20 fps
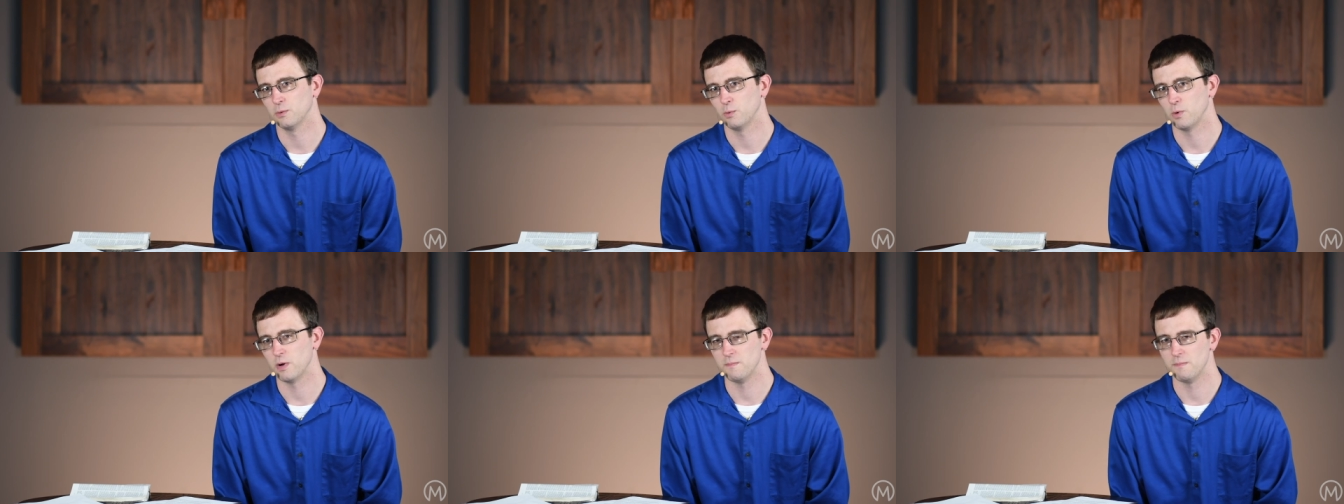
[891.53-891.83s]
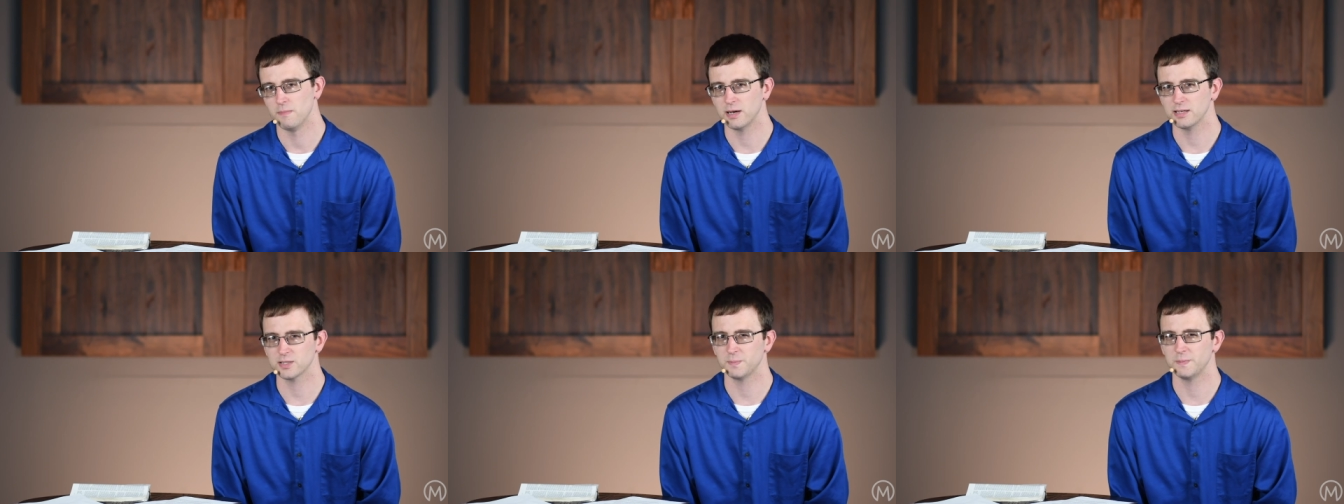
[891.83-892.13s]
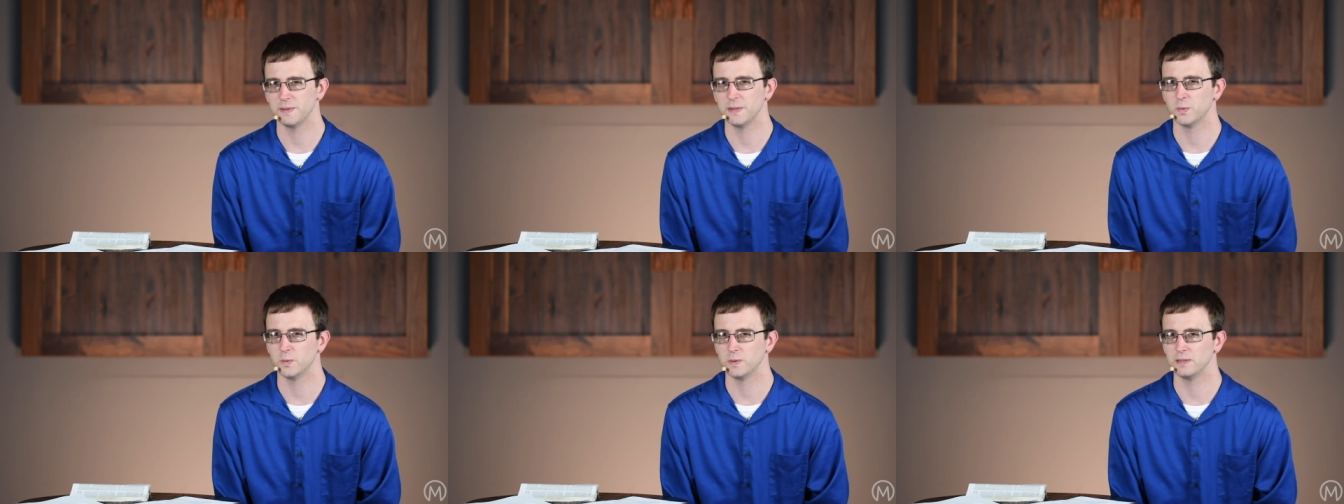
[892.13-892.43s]
We
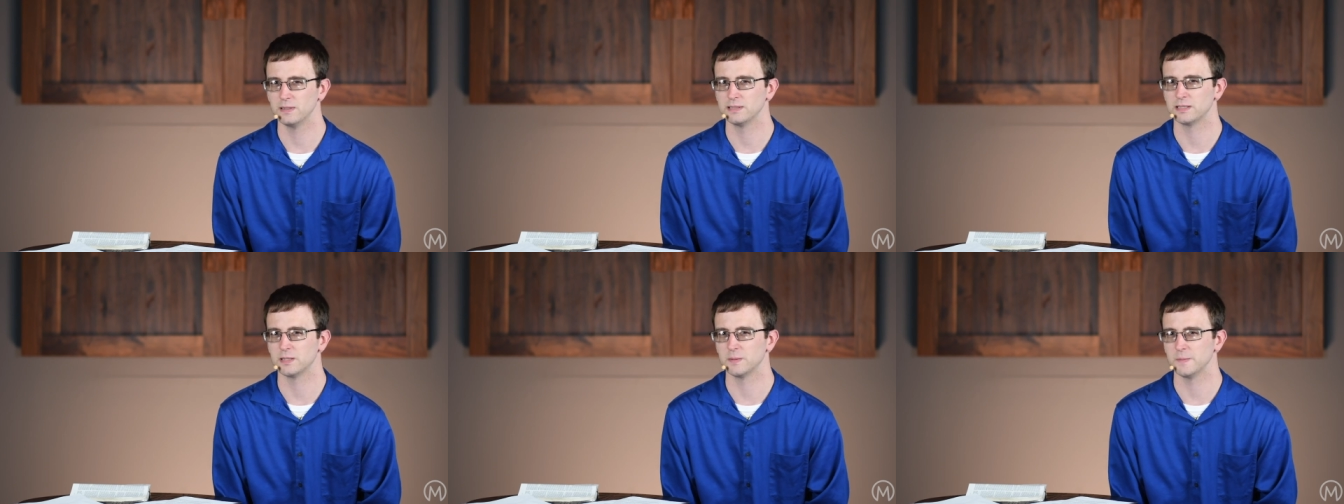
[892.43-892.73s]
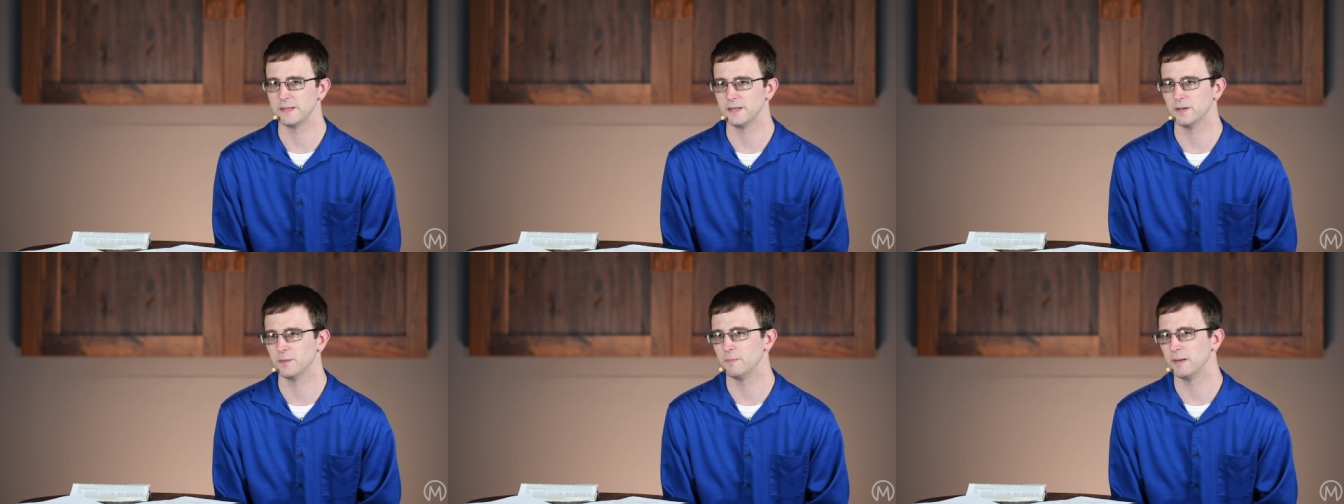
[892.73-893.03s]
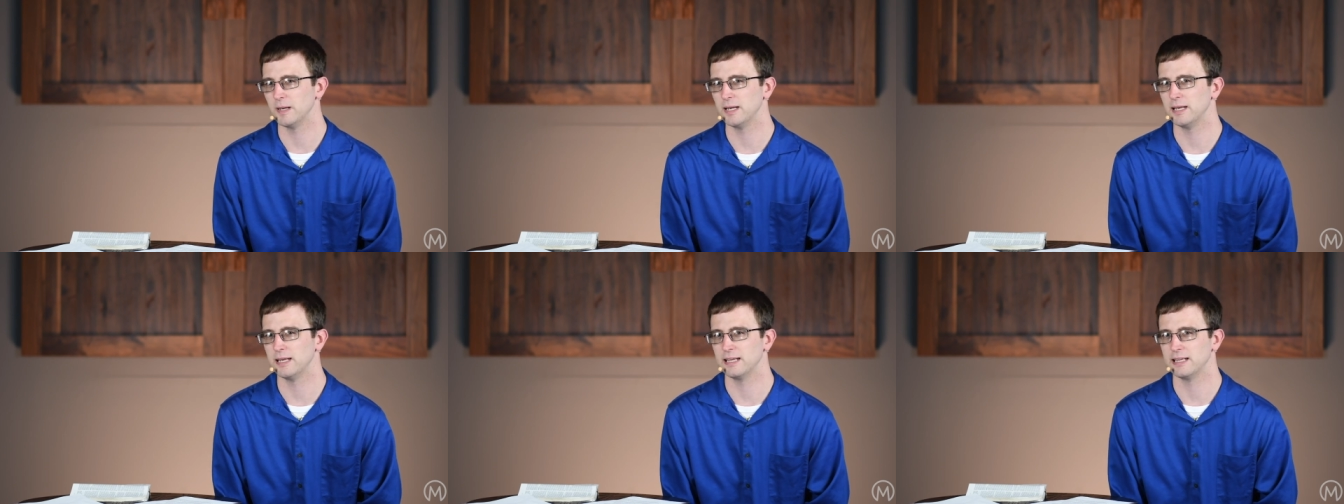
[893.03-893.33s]
must be willing to be
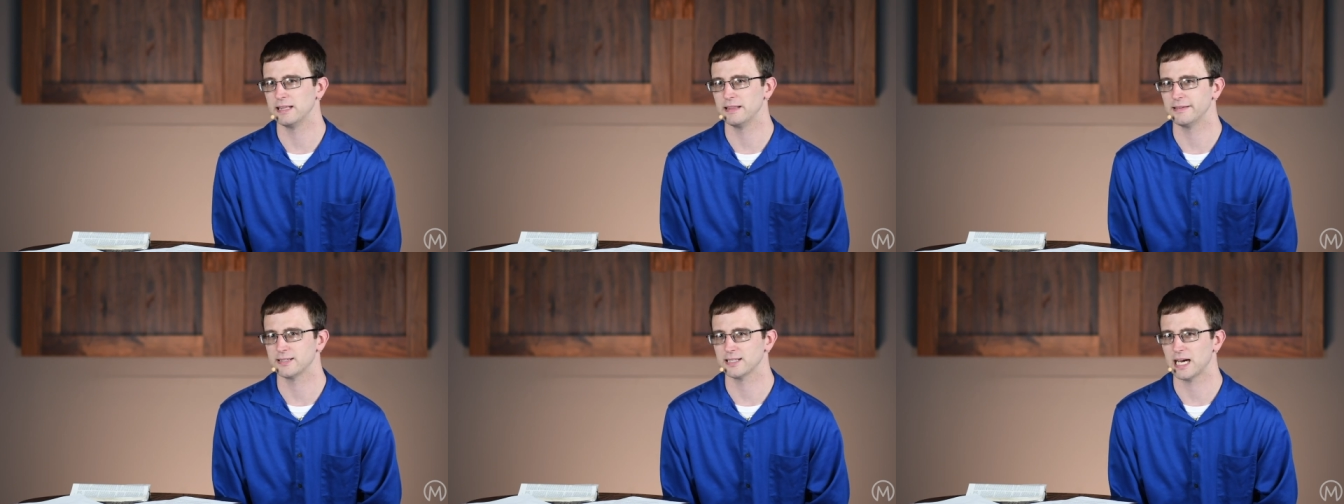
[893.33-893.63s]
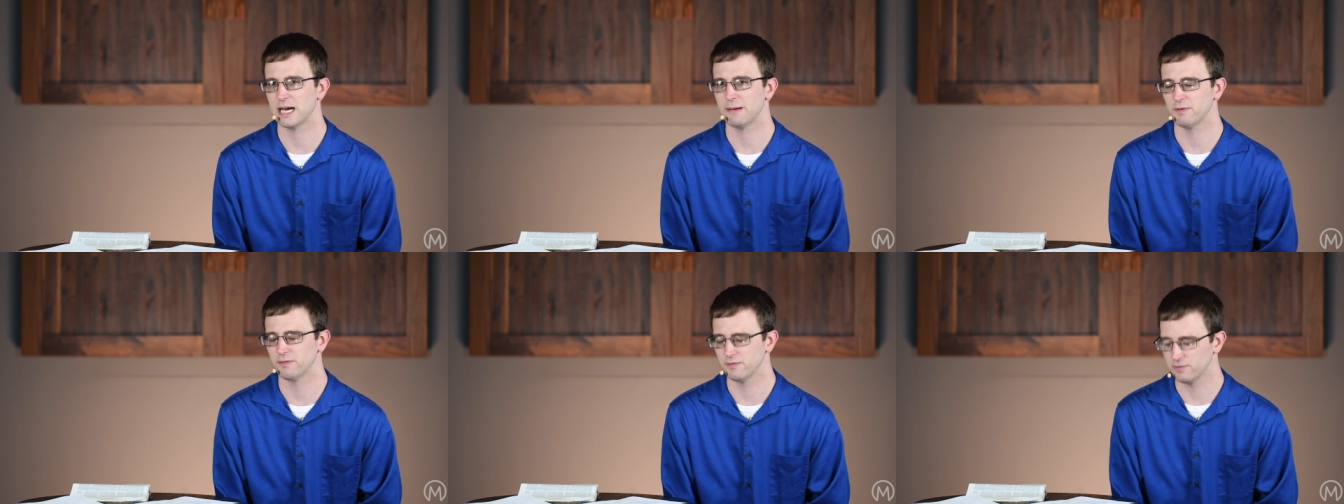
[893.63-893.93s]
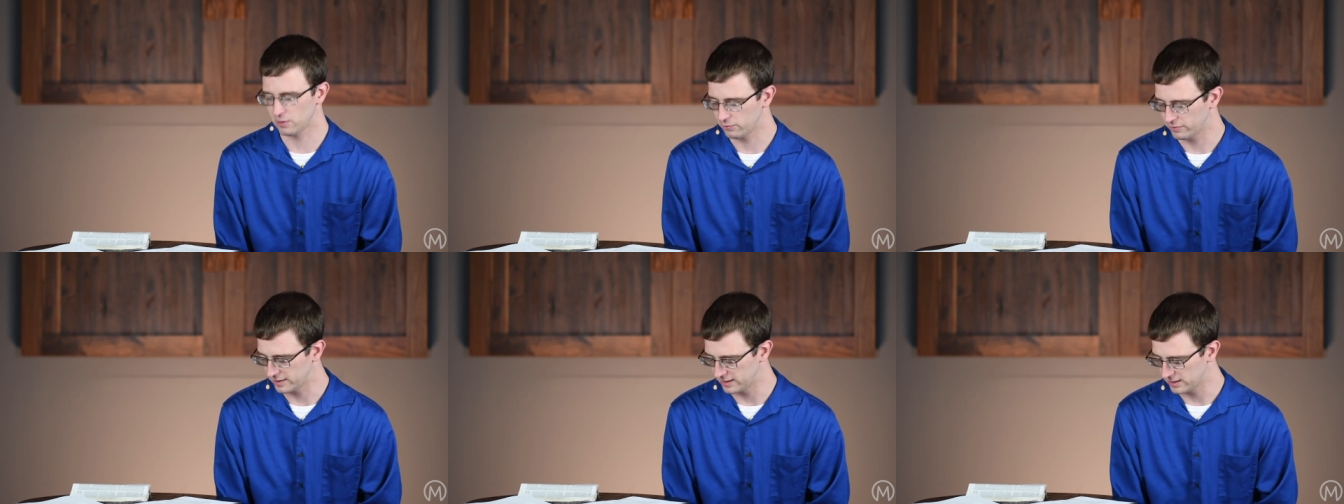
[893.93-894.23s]
obedient in the time
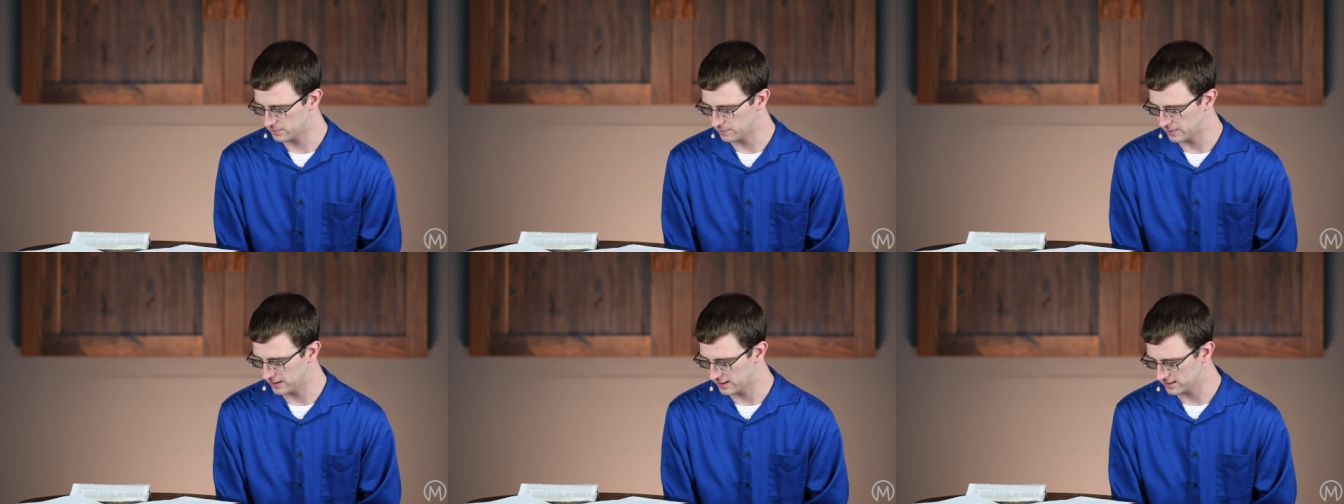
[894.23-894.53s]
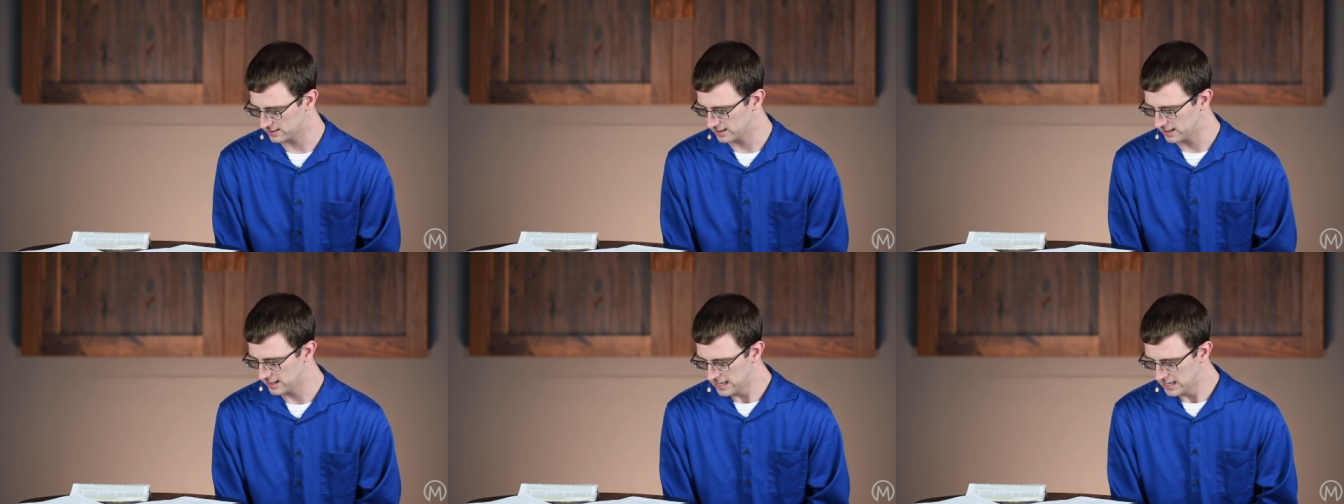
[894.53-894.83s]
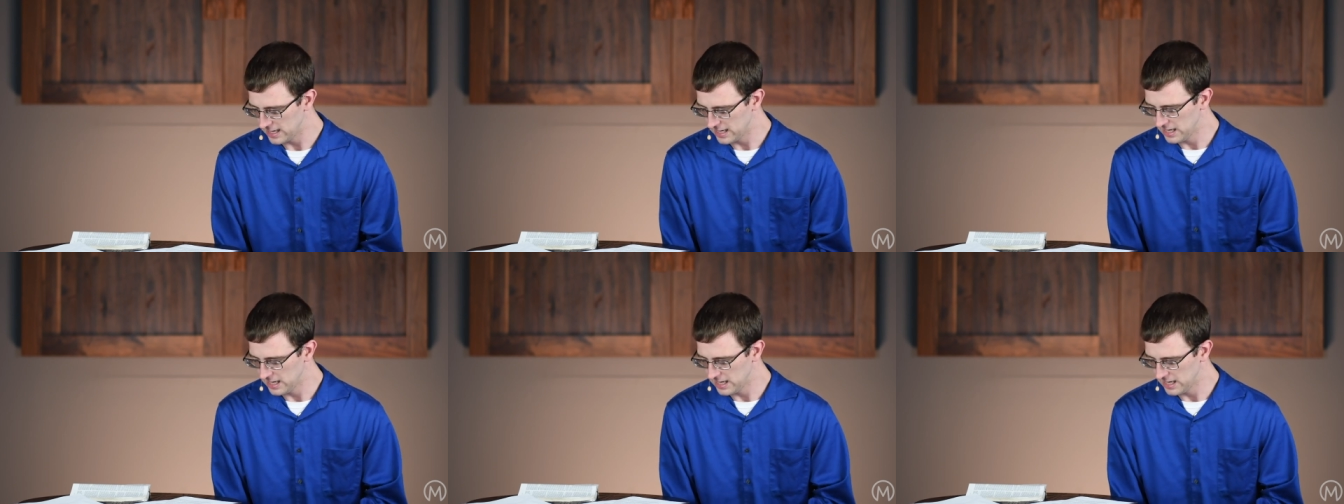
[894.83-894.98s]
of loneliness because